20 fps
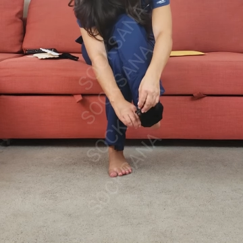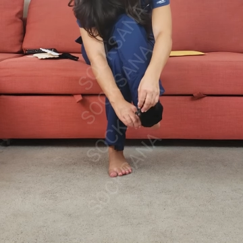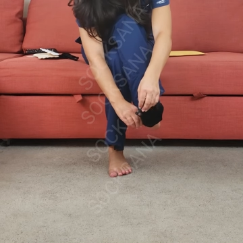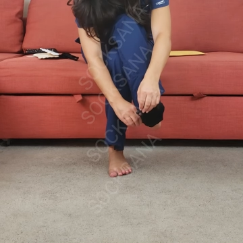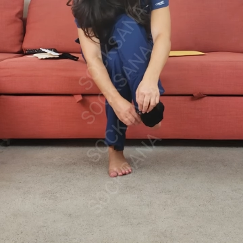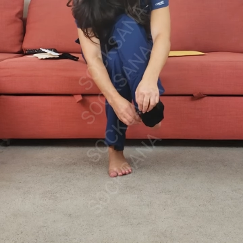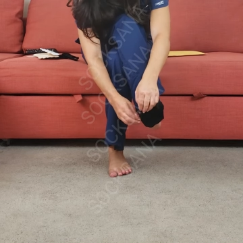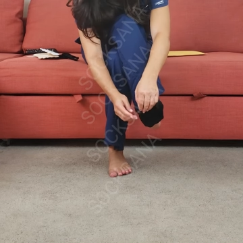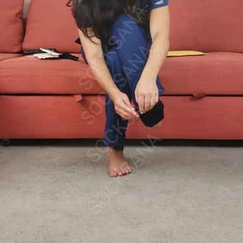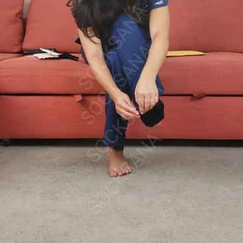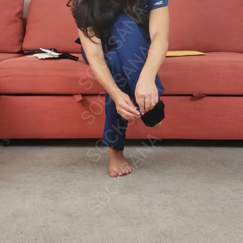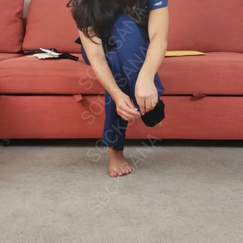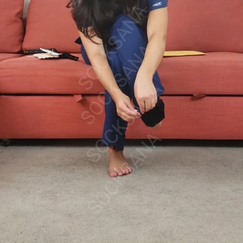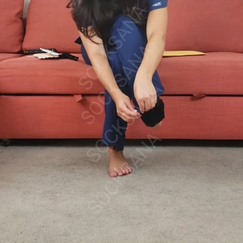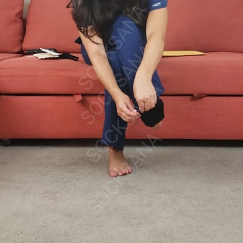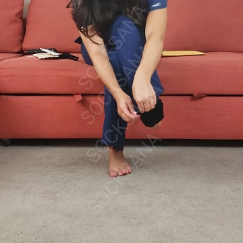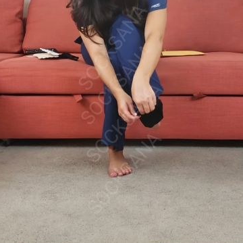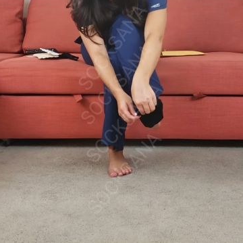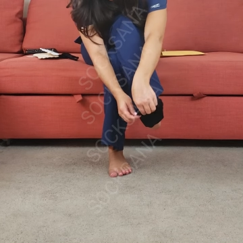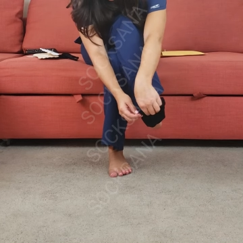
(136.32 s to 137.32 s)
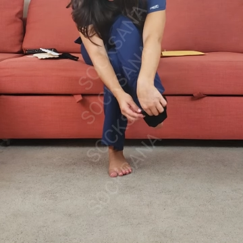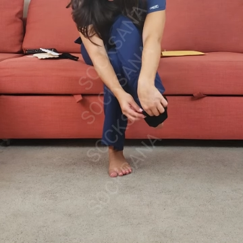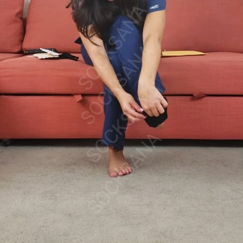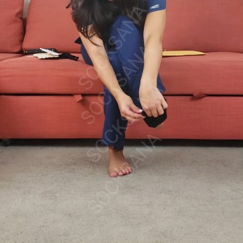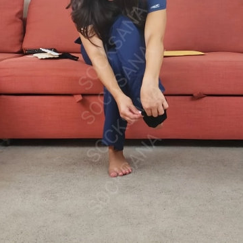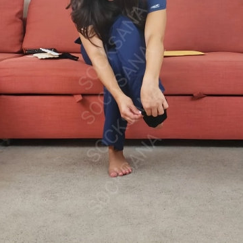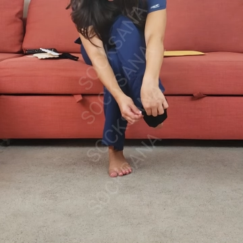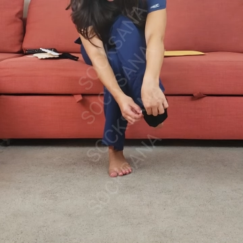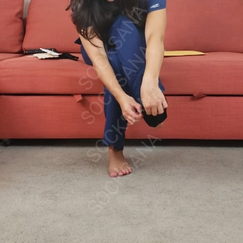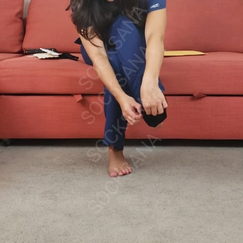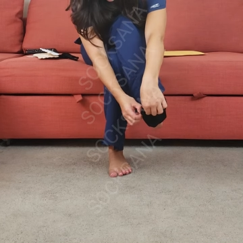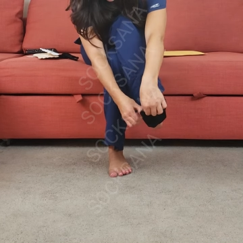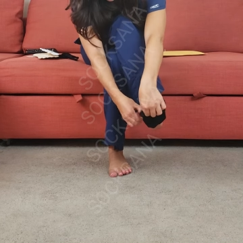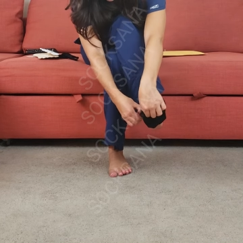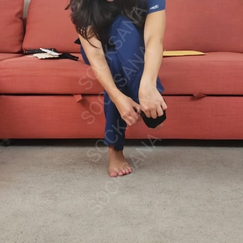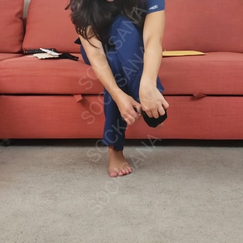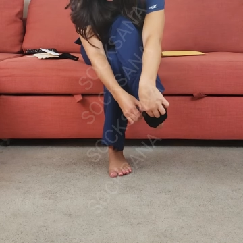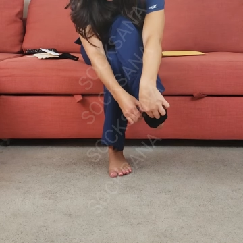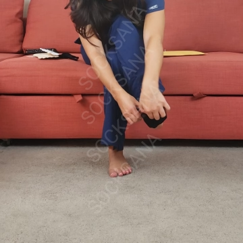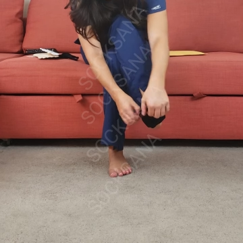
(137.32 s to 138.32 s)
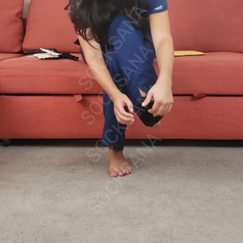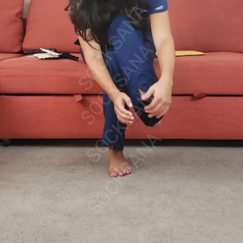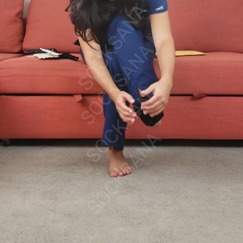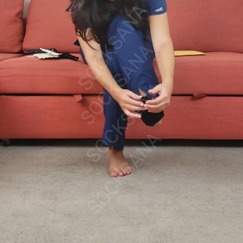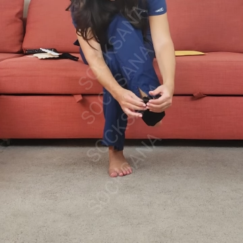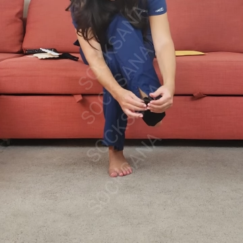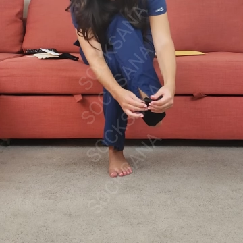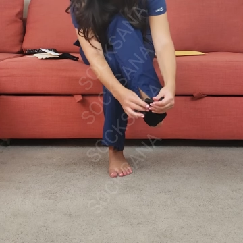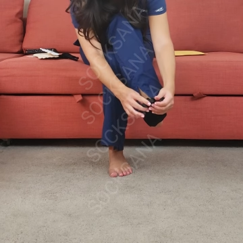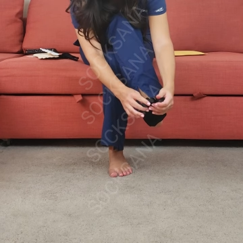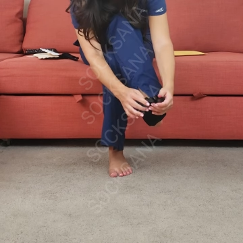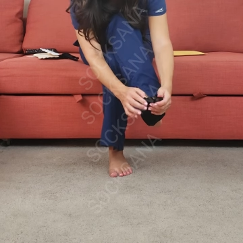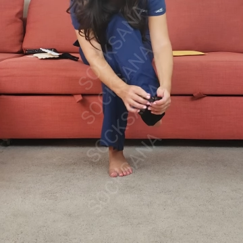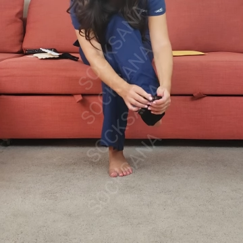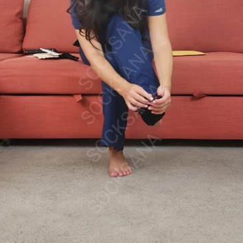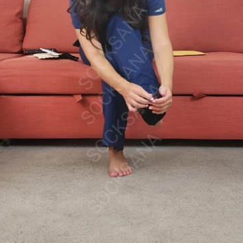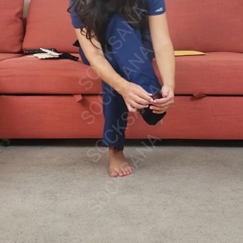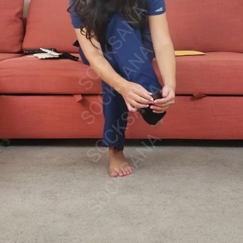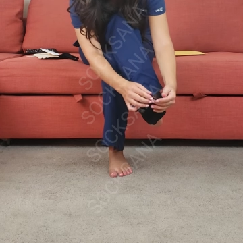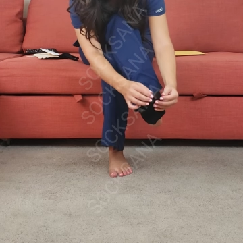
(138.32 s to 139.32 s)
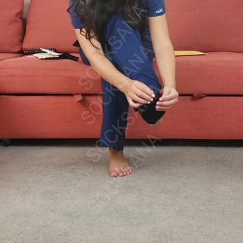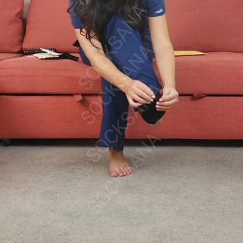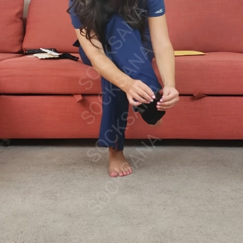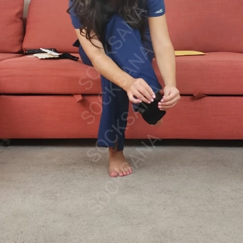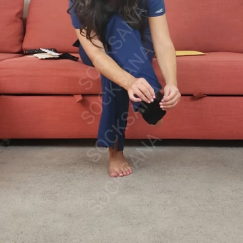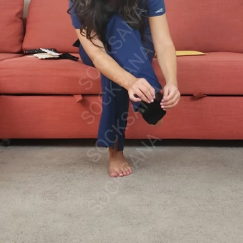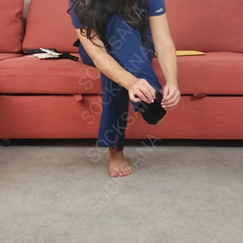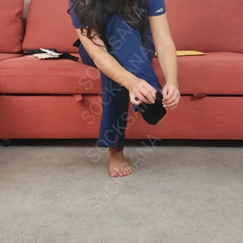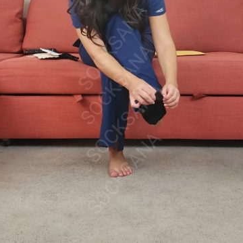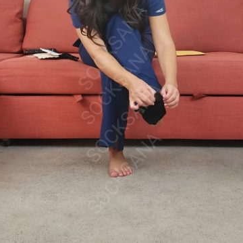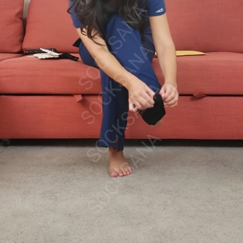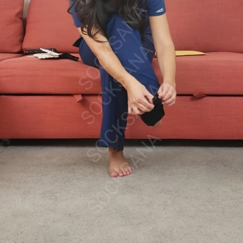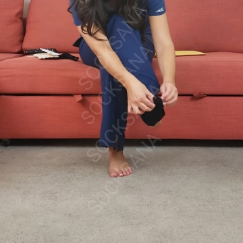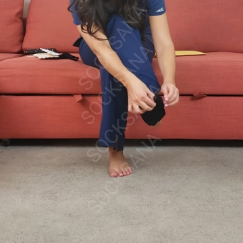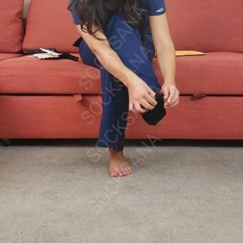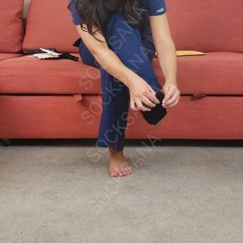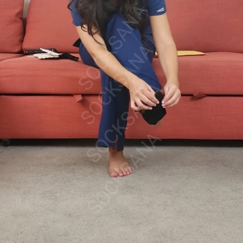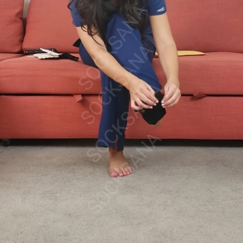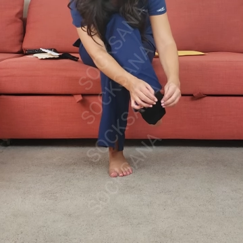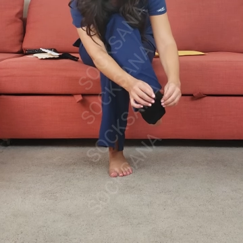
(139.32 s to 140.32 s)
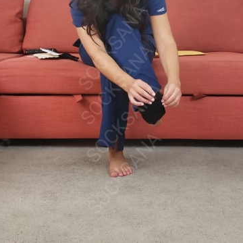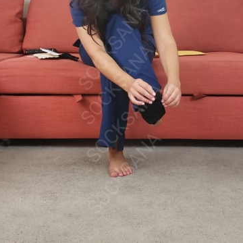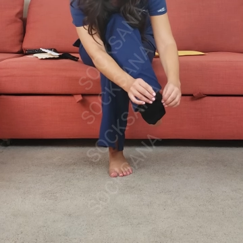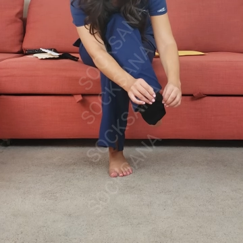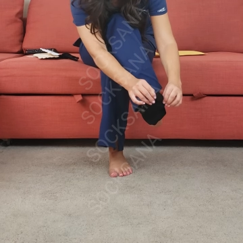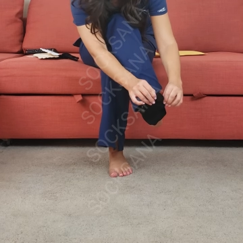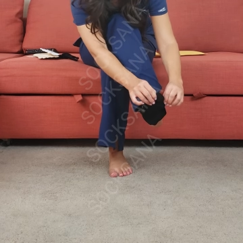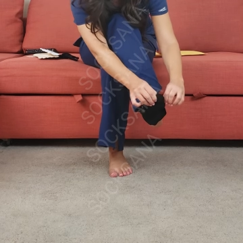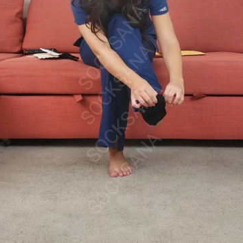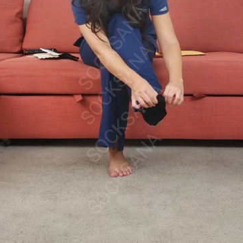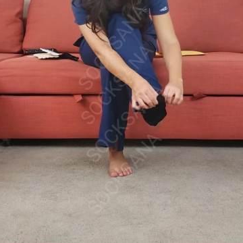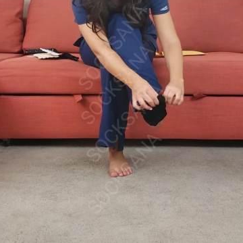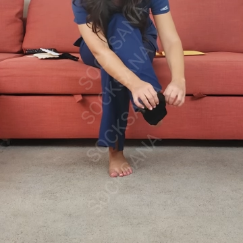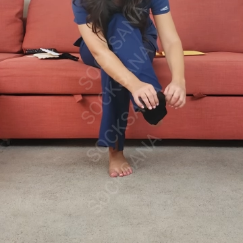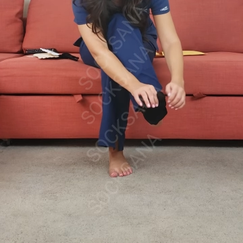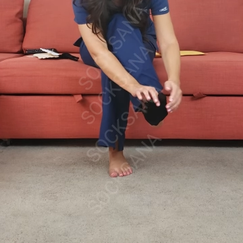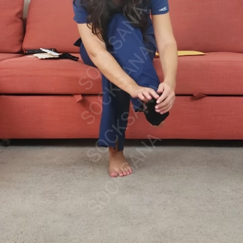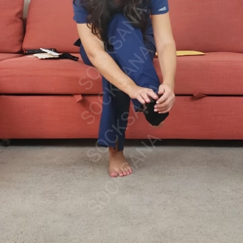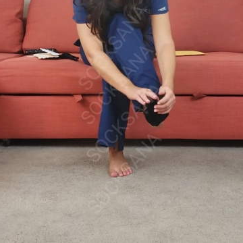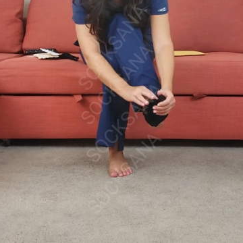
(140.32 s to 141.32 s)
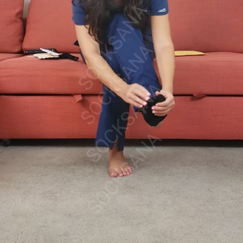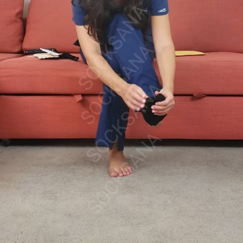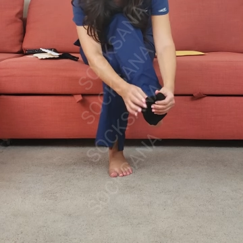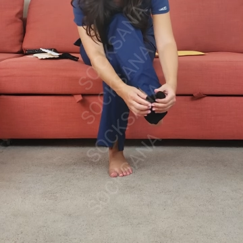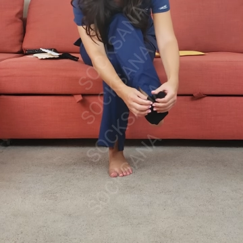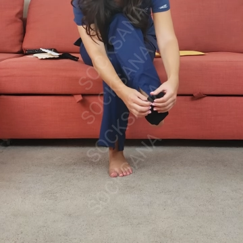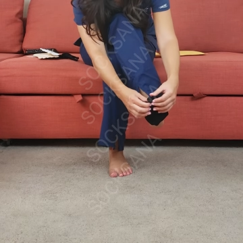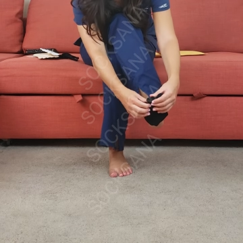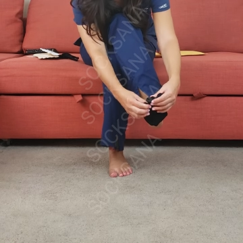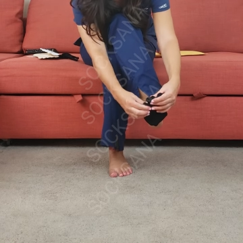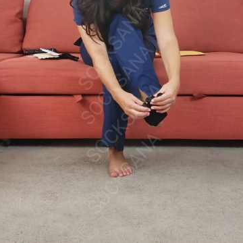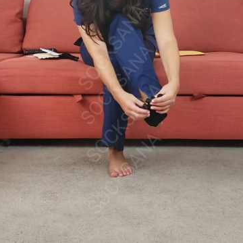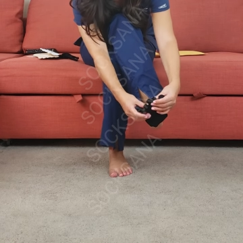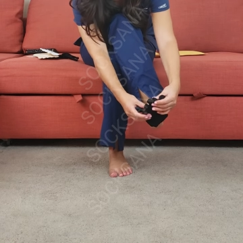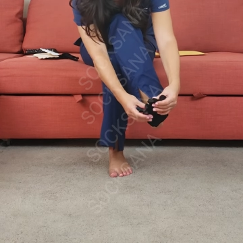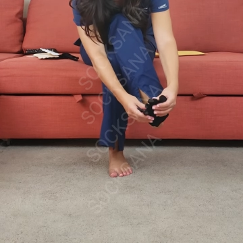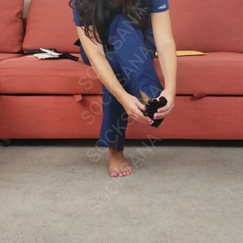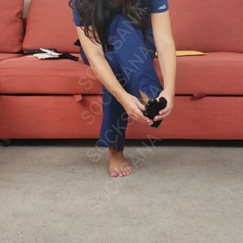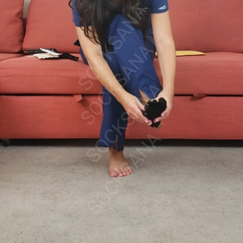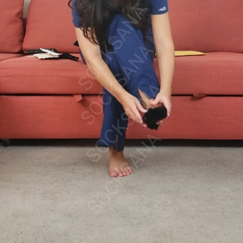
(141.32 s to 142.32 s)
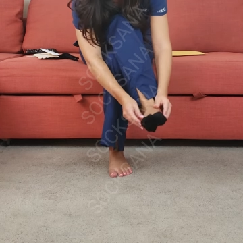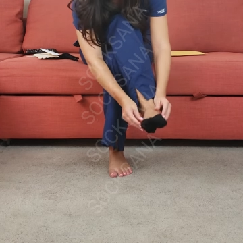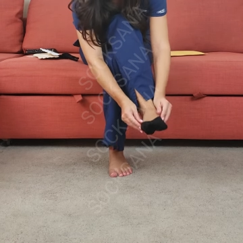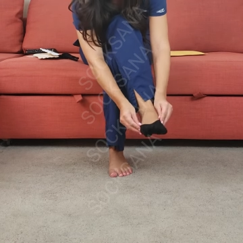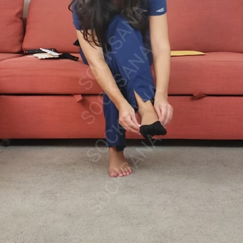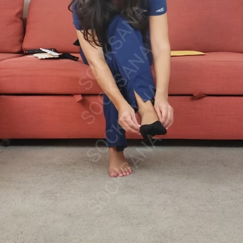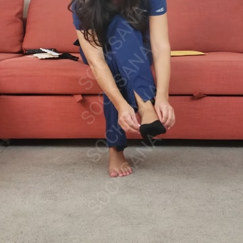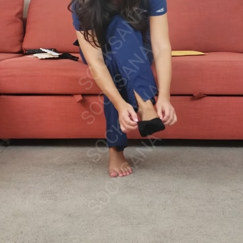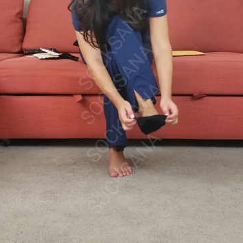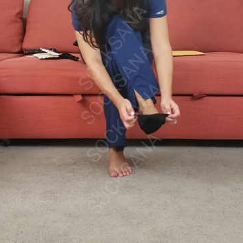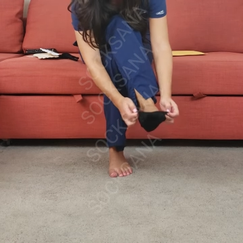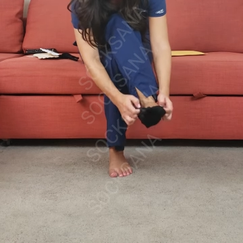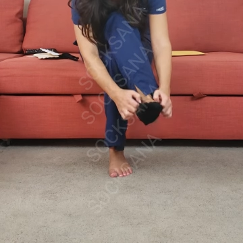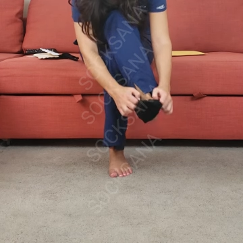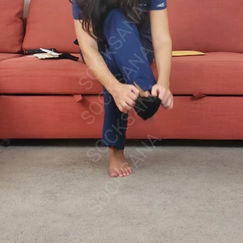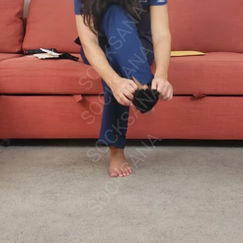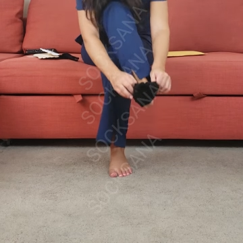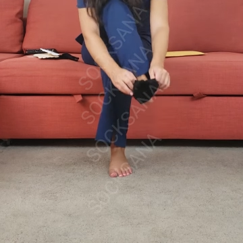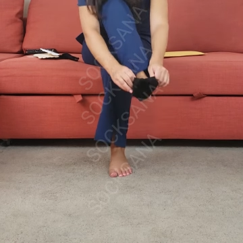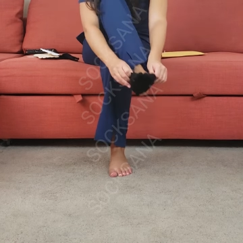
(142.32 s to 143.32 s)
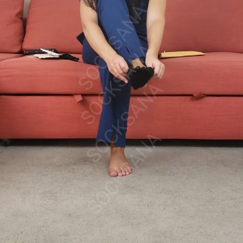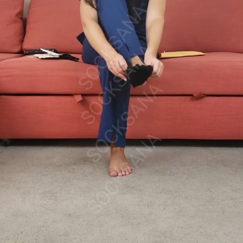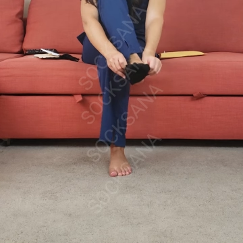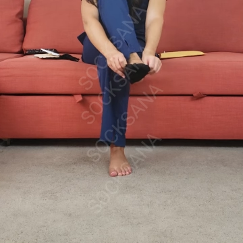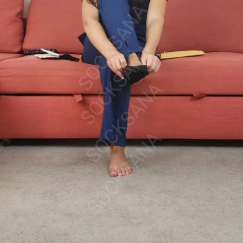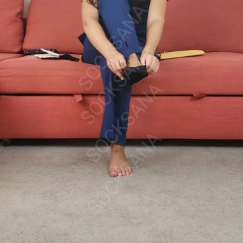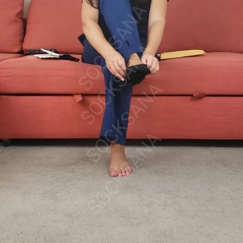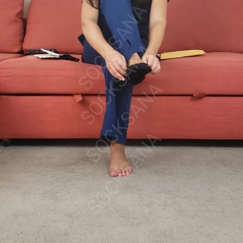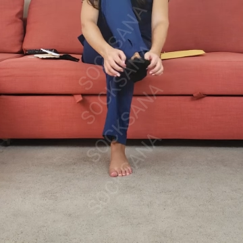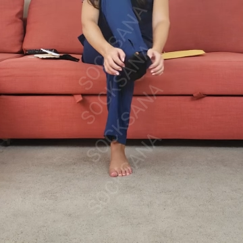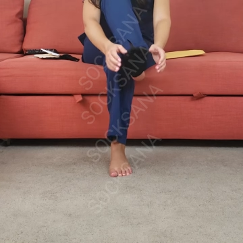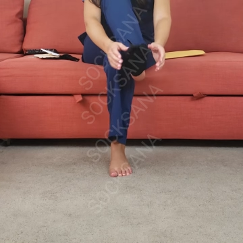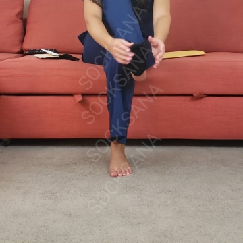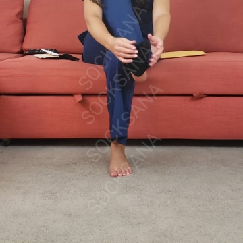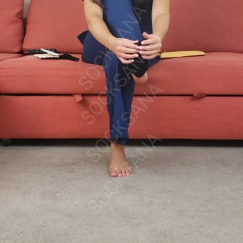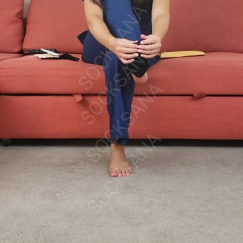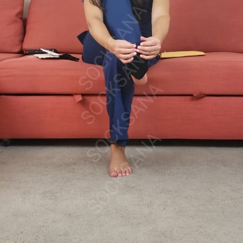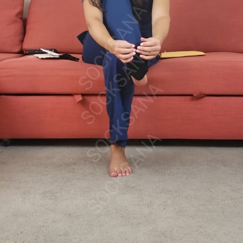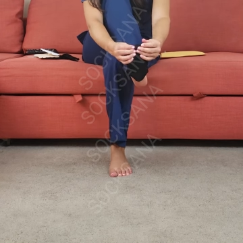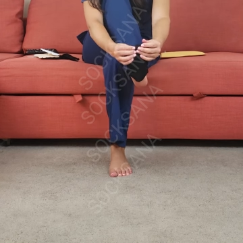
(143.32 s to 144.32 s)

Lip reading: [unreadable: no face in view]